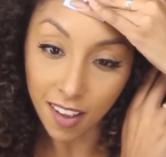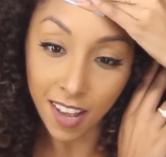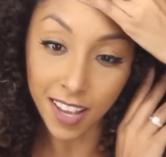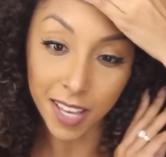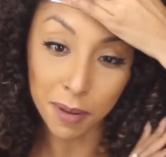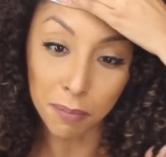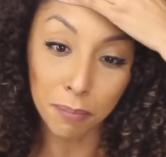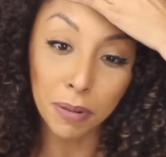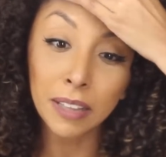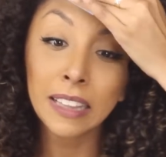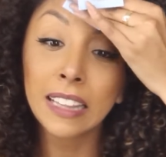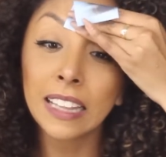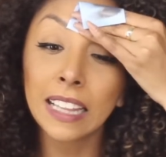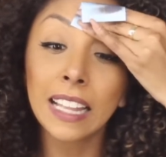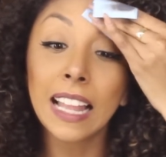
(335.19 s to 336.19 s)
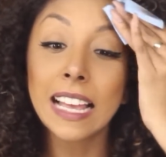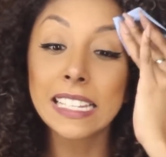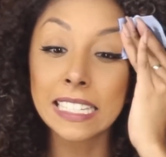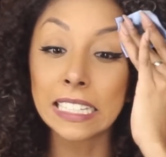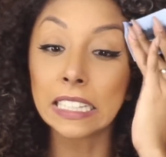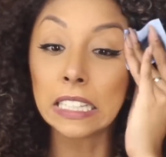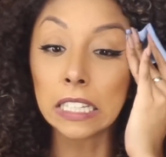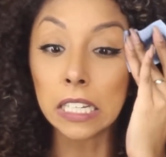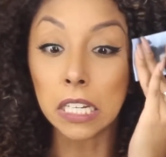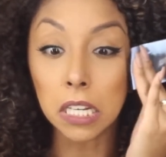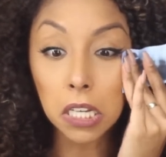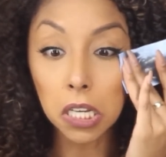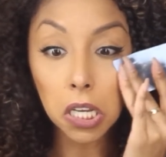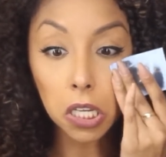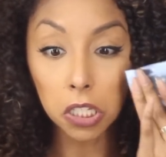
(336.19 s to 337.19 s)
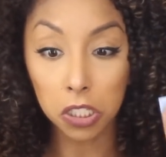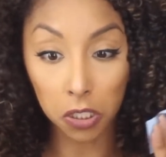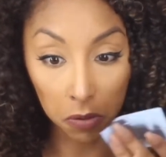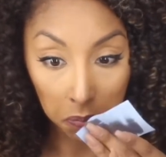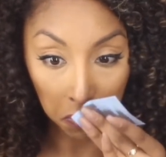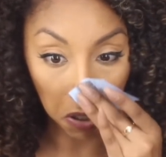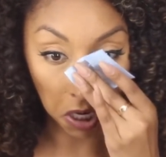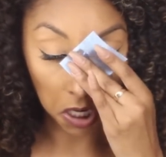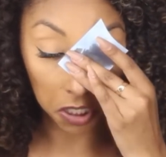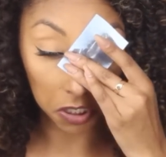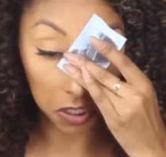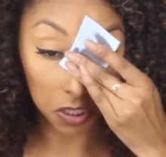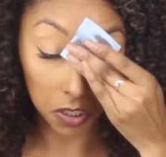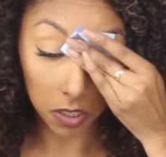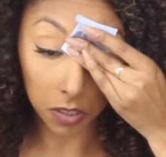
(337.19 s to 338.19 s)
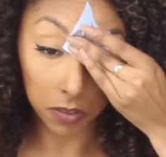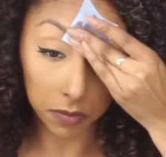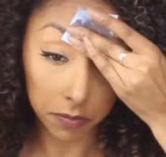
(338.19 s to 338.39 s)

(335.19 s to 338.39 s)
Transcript: I am pleasantly surprised.